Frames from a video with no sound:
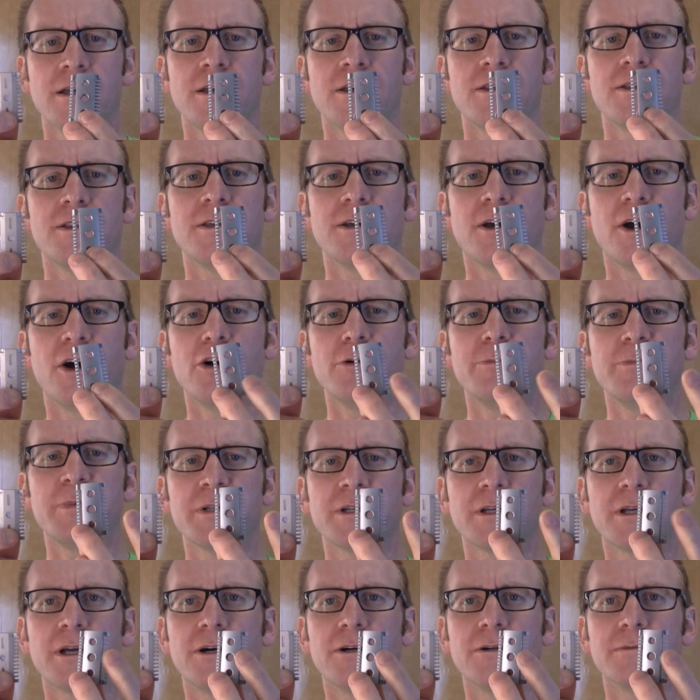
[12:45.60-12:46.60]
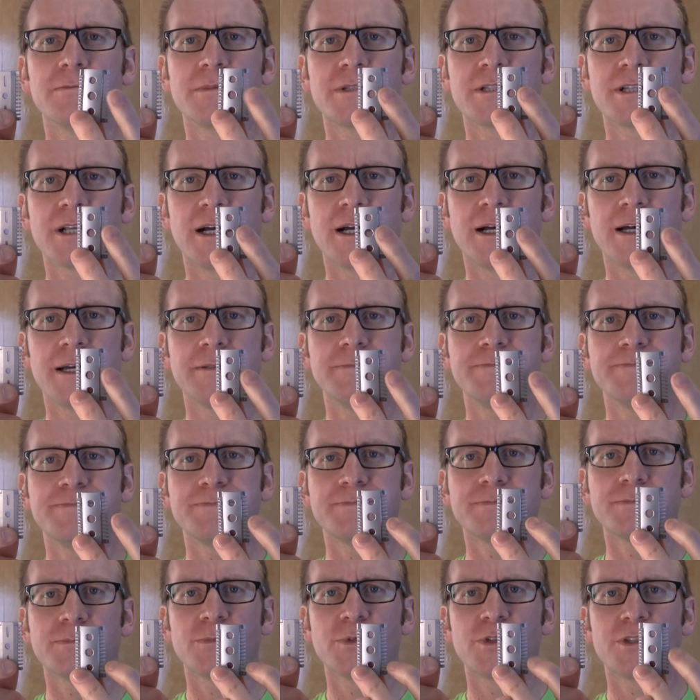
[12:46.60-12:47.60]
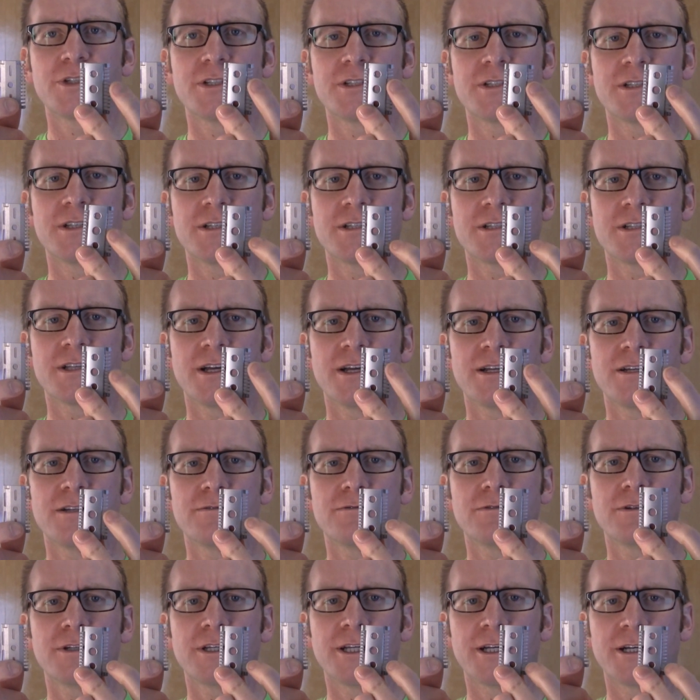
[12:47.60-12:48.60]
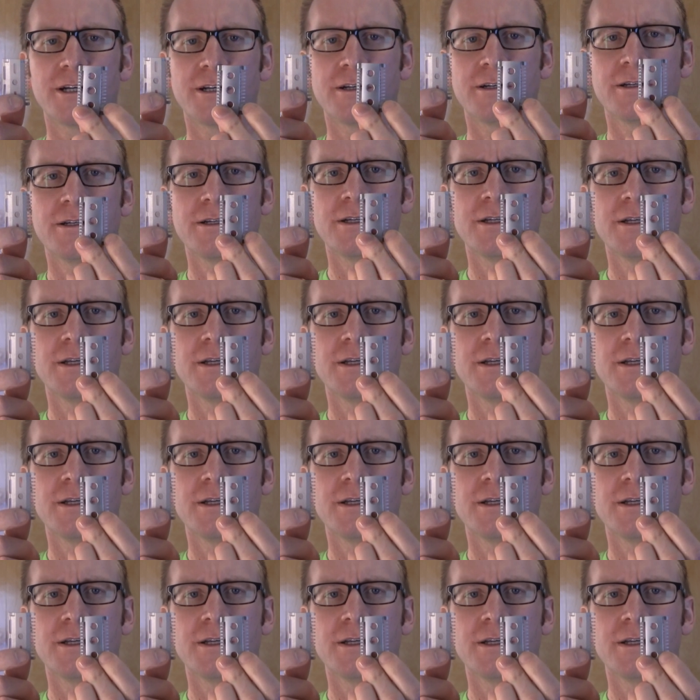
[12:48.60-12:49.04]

The open comb side, which is this side over here,